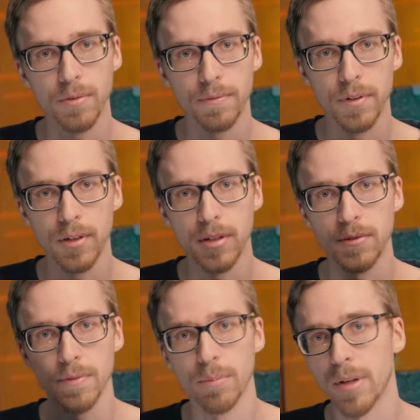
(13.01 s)
footage
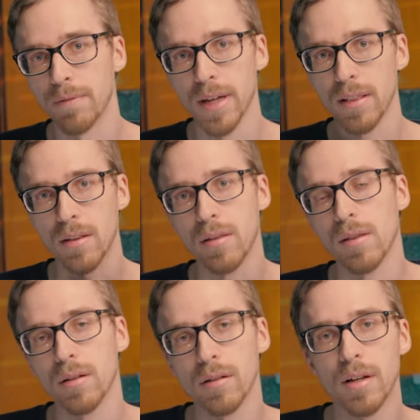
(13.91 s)
from the event since
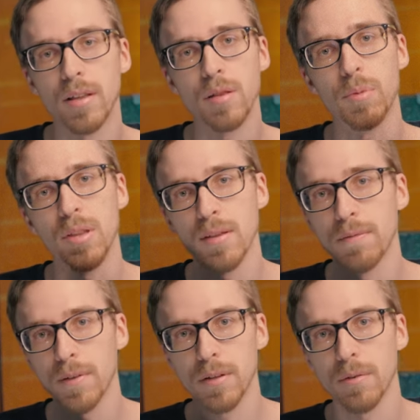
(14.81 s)
the client specifically